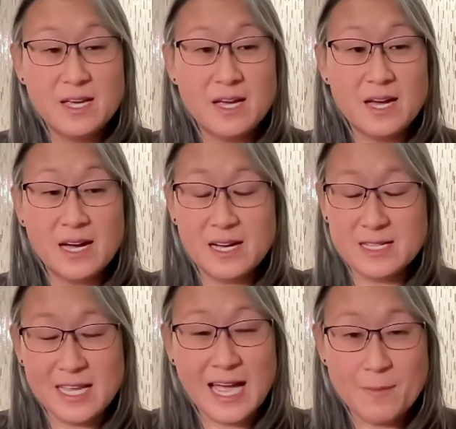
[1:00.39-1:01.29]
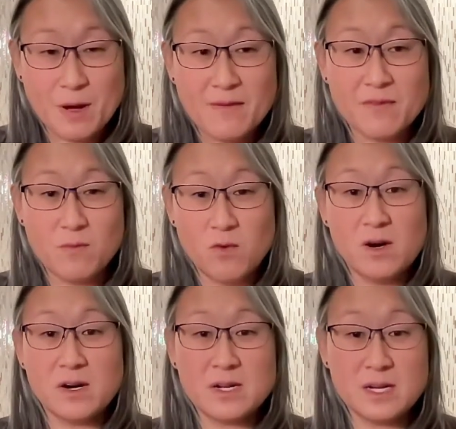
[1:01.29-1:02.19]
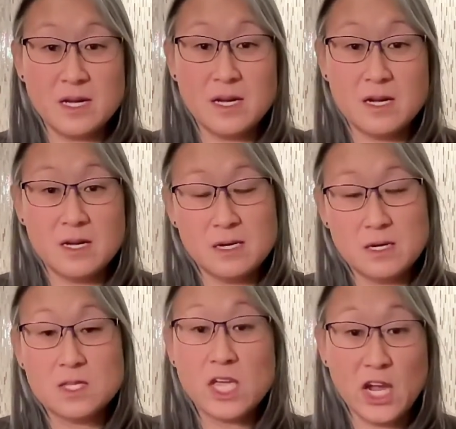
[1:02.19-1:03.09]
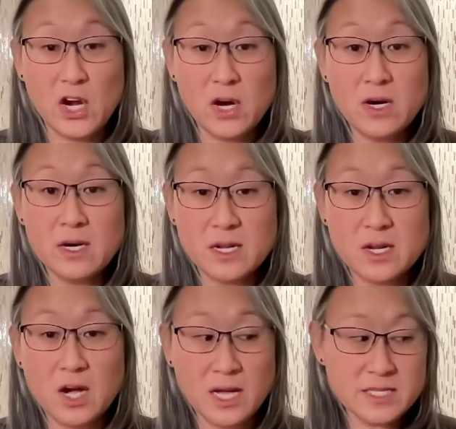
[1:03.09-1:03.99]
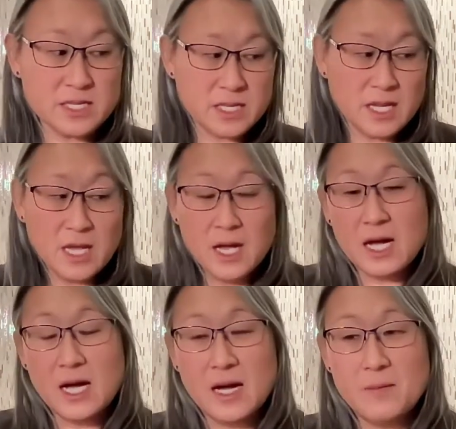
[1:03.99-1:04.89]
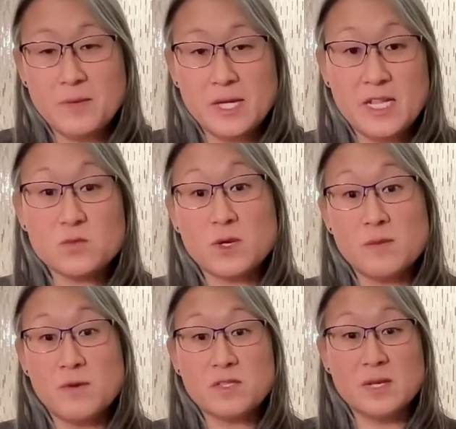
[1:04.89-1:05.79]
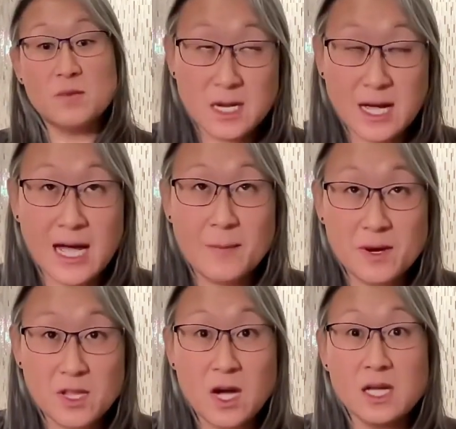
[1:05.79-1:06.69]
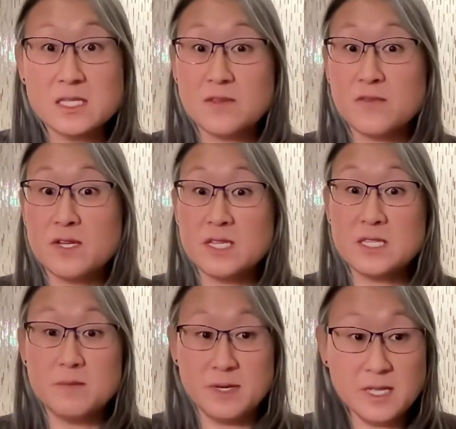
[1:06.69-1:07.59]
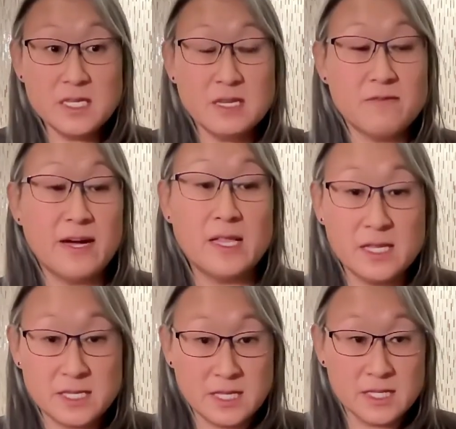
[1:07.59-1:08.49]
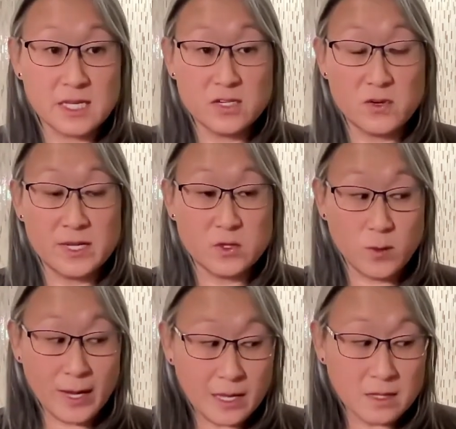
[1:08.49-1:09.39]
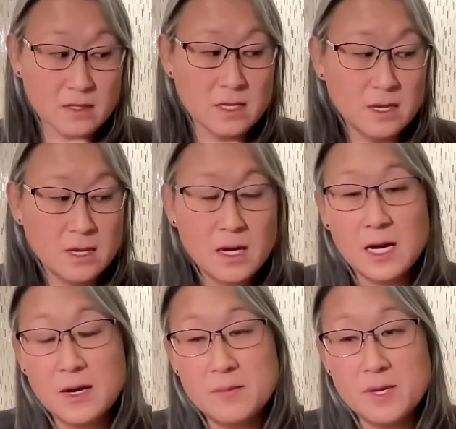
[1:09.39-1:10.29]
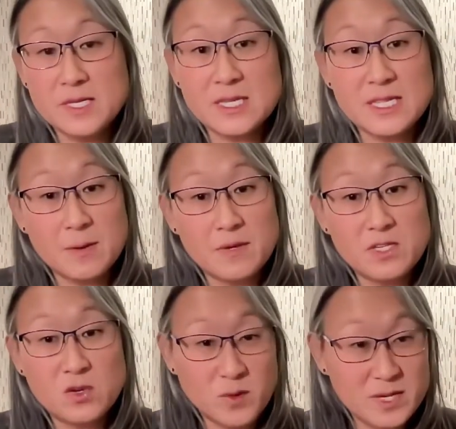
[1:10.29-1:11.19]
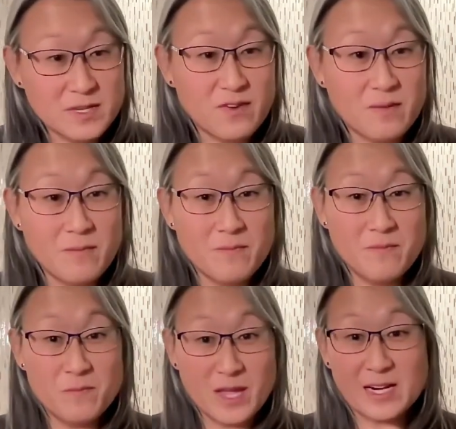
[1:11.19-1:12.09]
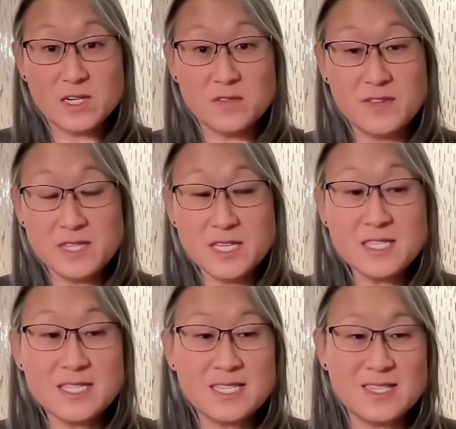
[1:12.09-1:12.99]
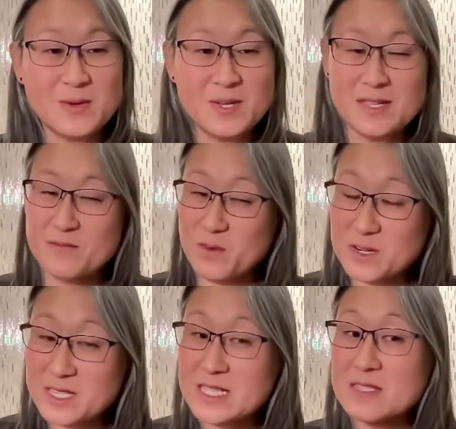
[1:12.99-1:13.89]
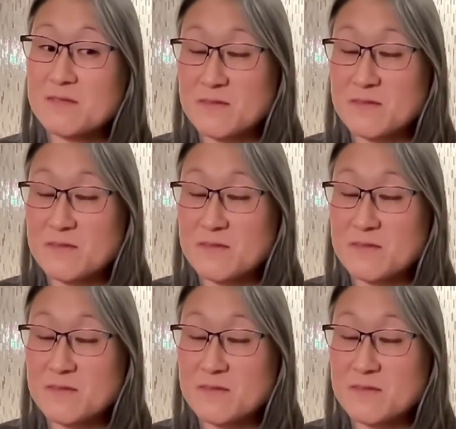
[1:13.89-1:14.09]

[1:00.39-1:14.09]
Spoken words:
time off from work, care costs. It is one of the most common causes for disability filings in this country as well. It is the number 2 reason for doctor's visits. So unfortunately, it's a